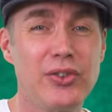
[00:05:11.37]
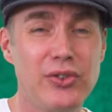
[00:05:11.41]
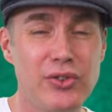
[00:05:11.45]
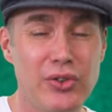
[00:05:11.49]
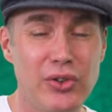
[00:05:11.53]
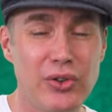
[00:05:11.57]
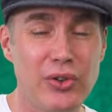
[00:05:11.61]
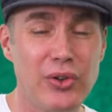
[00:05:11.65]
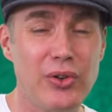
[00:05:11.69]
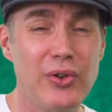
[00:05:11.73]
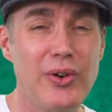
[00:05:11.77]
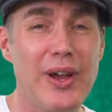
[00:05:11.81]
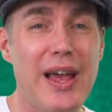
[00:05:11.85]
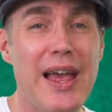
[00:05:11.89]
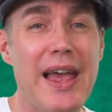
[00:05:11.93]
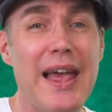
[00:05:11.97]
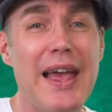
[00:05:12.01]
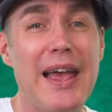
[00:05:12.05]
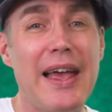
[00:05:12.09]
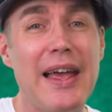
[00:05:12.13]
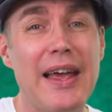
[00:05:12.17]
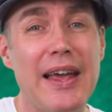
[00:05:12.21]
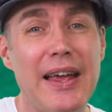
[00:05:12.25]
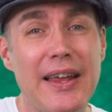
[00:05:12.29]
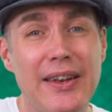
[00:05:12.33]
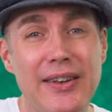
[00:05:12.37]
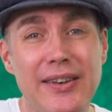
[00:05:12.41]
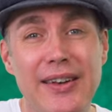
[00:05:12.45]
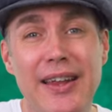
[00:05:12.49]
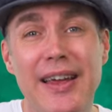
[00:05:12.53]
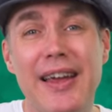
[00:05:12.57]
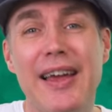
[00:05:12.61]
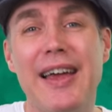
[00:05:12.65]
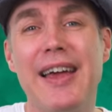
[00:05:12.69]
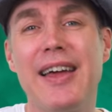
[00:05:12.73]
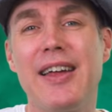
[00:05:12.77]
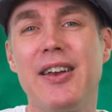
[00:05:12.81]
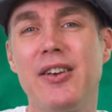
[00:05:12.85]
two, and
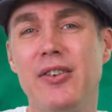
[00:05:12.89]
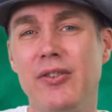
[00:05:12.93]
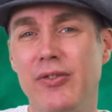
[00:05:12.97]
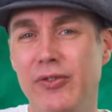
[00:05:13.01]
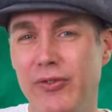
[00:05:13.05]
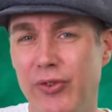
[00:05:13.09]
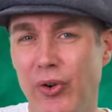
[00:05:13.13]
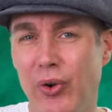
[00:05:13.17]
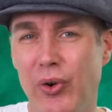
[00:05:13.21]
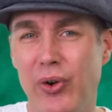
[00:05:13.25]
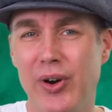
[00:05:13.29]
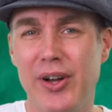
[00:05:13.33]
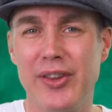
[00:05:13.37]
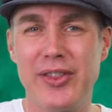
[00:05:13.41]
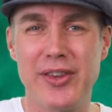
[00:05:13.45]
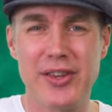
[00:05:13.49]
and four,